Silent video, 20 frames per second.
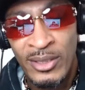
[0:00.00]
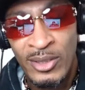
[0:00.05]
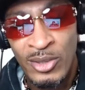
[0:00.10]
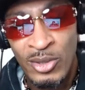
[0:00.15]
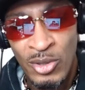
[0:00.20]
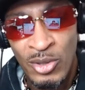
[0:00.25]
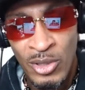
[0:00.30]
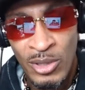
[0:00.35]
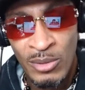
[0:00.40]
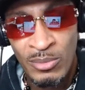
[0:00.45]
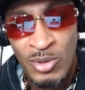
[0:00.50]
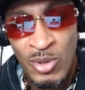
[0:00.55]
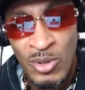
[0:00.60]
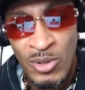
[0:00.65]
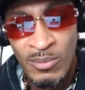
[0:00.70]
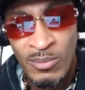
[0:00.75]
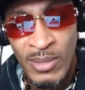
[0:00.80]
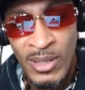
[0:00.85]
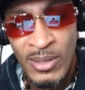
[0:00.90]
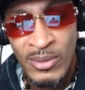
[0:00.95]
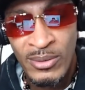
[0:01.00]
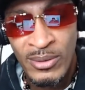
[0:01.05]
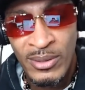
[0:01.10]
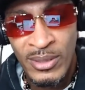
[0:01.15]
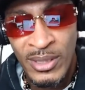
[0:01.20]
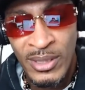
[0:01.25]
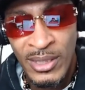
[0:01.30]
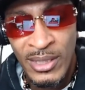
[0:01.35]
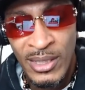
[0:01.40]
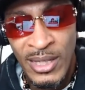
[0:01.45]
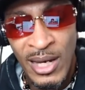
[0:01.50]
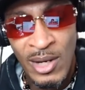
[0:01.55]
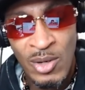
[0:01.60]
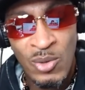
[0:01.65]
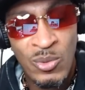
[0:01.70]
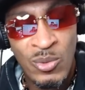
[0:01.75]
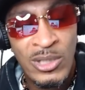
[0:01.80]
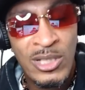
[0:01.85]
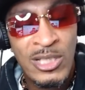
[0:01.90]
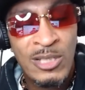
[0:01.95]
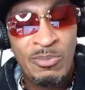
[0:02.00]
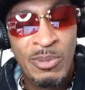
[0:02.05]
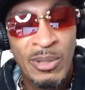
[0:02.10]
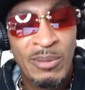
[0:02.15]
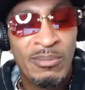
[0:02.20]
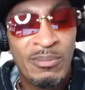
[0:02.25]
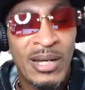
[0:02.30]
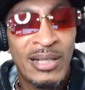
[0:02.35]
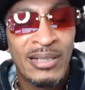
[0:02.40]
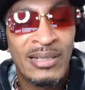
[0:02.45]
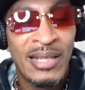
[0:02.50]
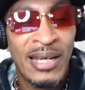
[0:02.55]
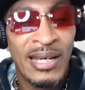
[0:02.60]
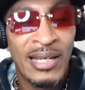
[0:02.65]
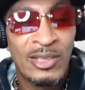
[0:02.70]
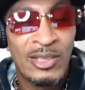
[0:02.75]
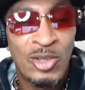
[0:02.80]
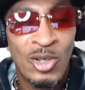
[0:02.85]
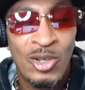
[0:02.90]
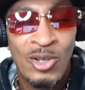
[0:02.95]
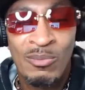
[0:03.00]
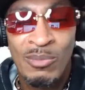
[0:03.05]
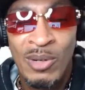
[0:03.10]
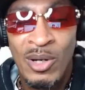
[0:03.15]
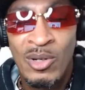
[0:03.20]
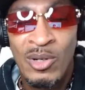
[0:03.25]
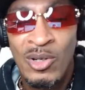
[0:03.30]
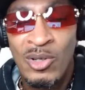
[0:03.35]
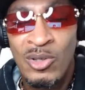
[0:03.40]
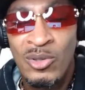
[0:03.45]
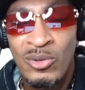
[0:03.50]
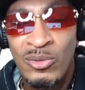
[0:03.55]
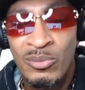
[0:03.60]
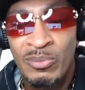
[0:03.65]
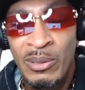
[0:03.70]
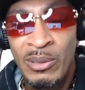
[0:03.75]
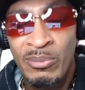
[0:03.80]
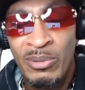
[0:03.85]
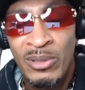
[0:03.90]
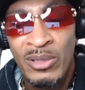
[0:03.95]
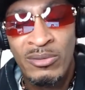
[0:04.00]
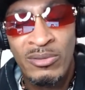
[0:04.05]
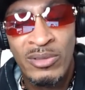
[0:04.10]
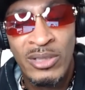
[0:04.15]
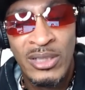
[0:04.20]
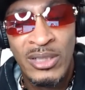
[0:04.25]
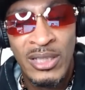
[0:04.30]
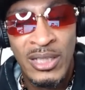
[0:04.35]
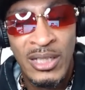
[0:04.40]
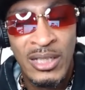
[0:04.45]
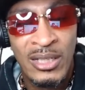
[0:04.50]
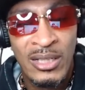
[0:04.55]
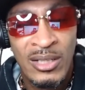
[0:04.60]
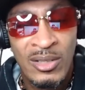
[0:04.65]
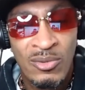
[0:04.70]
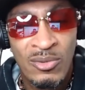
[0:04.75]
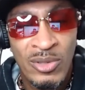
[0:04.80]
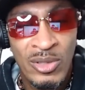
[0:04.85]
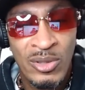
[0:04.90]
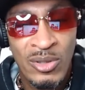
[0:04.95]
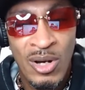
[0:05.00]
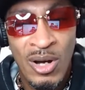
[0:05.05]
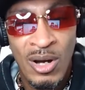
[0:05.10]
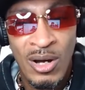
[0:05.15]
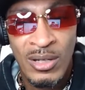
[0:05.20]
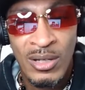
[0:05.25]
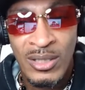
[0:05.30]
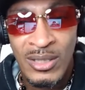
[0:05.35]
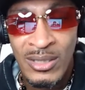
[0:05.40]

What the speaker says: You know what I'm talking about? I don't want to spend my day talking about, oh, people are really eating a real heart.